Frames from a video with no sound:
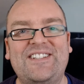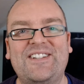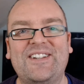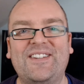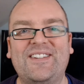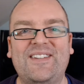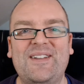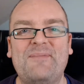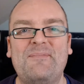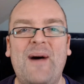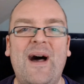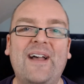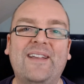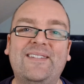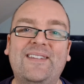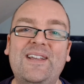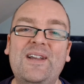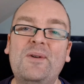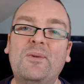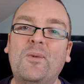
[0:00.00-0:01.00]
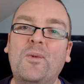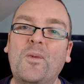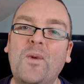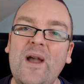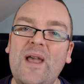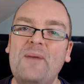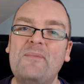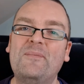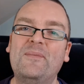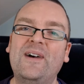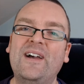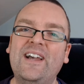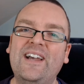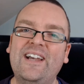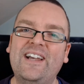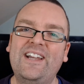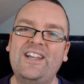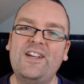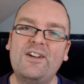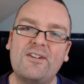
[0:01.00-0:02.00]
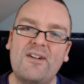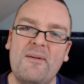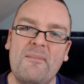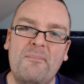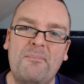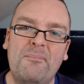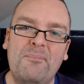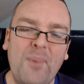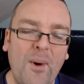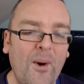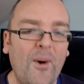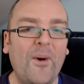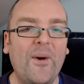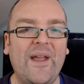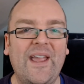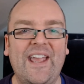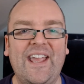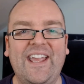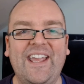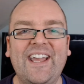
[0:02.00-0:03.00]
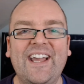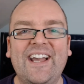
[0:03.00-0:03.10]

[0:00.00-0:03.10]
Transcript: just a passing whim. You're a boy,